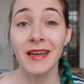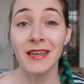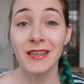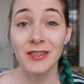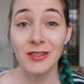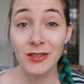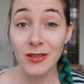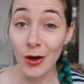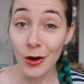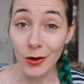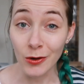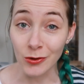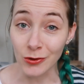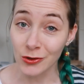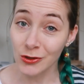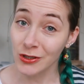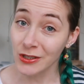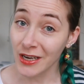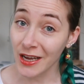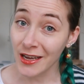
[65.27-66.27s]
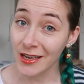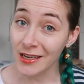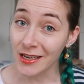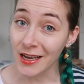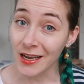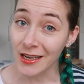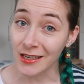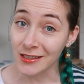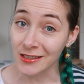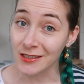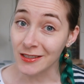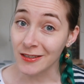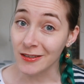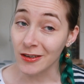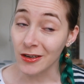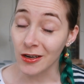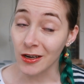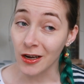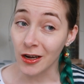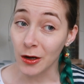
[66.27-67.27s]
So today it's
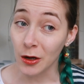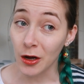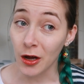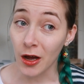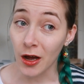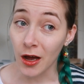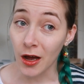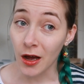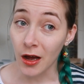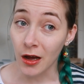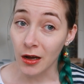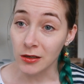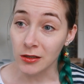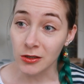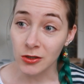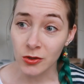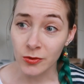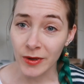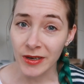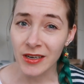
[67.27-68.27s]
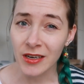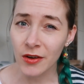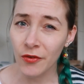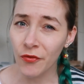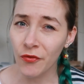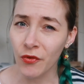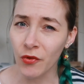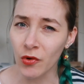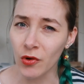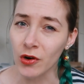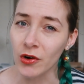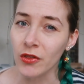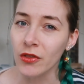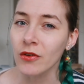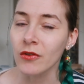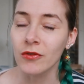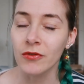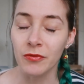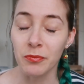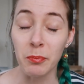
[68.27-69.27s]
the 24th
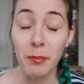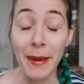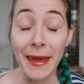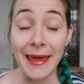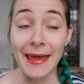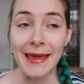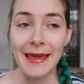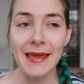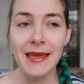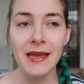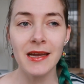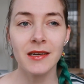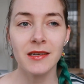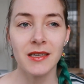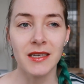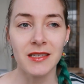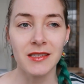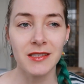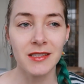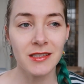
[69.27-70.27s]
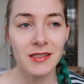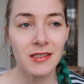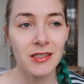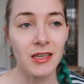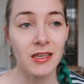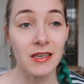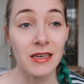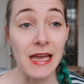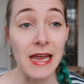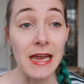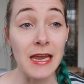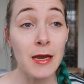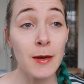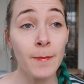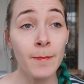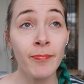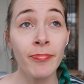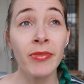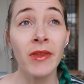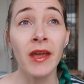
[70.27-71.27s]
of May. It's a Sunday.
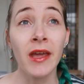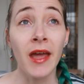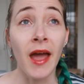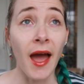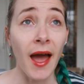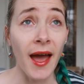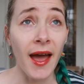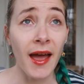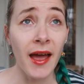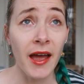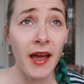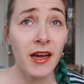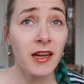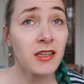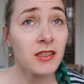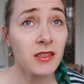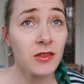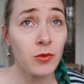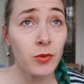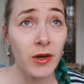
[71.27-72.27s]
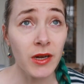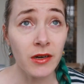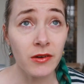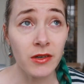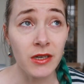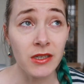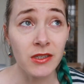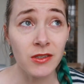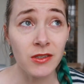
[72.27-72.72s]
And the weather